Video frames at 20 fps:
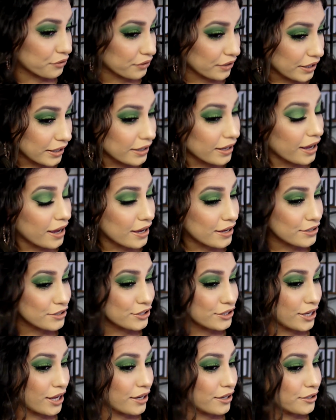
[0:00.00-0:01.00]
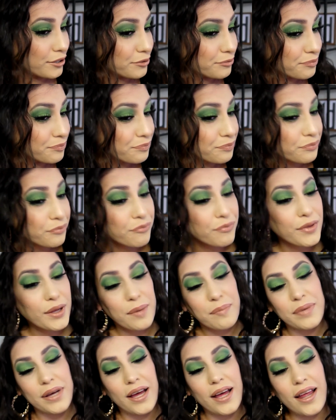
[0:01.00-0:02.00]
green eyeshadow.
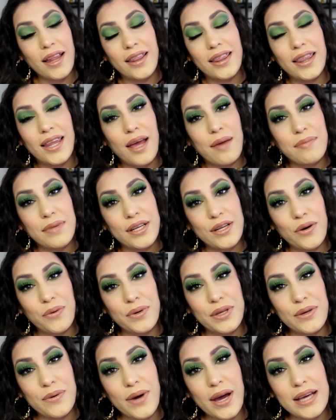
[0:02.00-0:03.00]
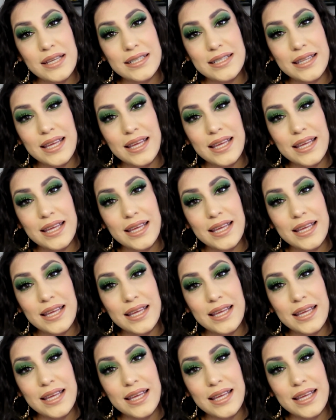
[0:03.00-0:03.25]
But let me know what you guys